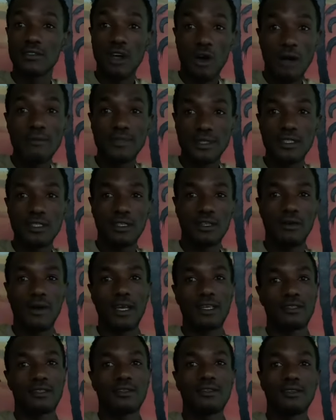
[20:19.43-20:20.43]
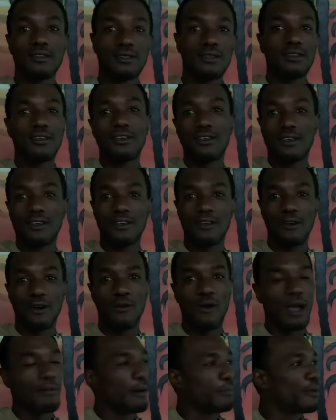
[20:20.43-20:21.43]
No, I'm seeing why, you know,
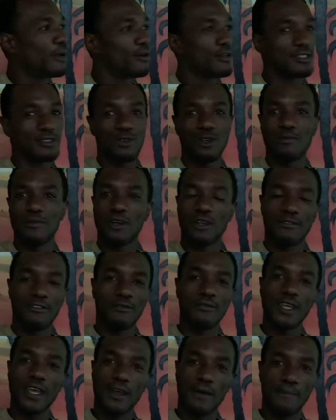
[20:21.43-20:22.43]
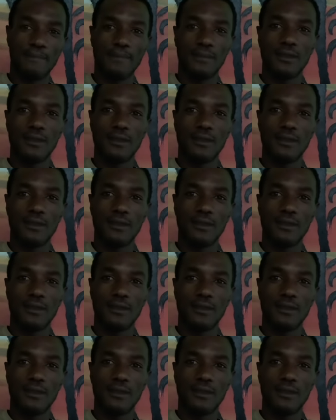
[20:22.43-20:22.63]
why my parents took me off of there.